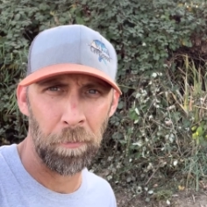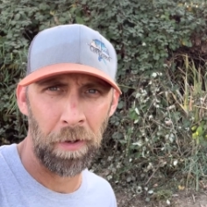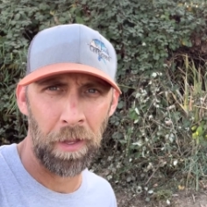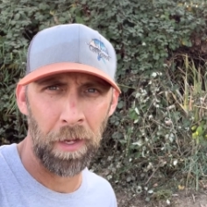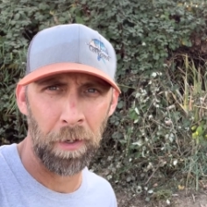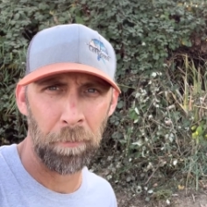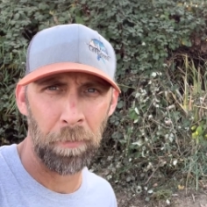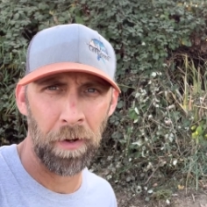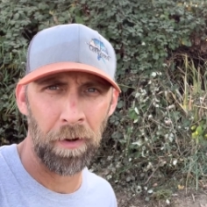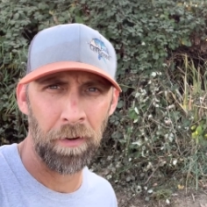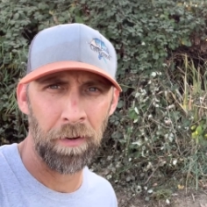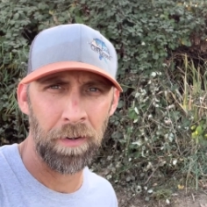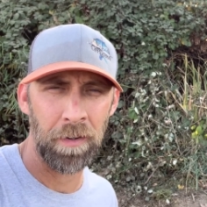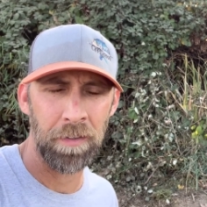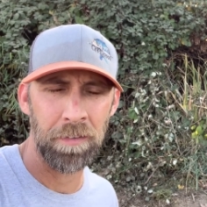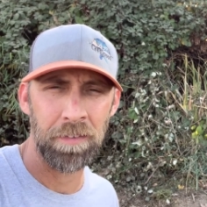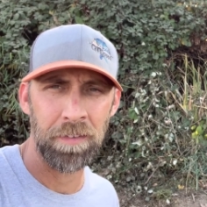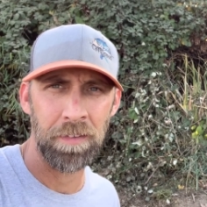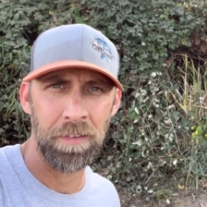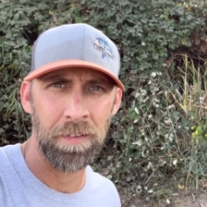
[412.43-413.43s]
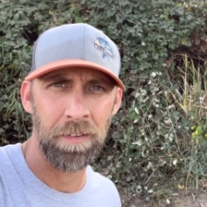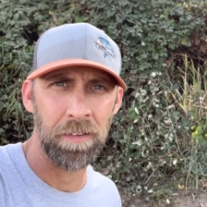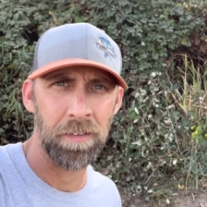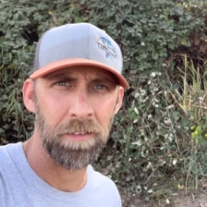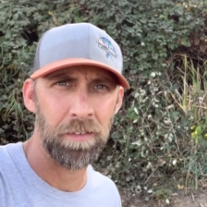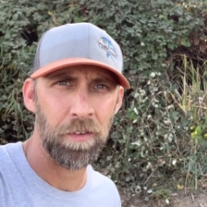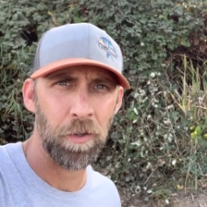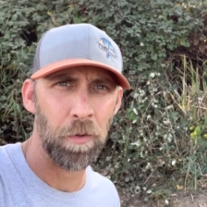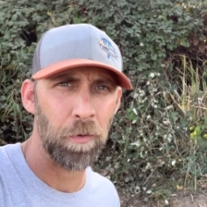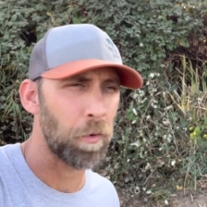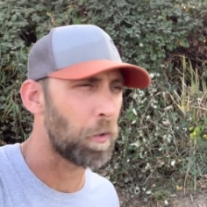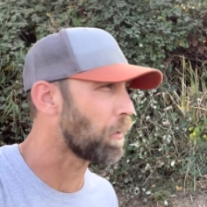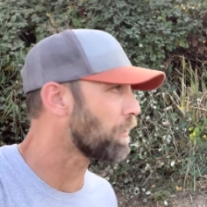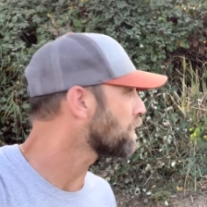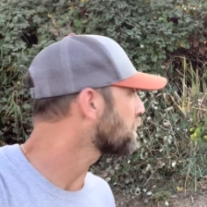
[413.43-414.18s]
blackberries and corn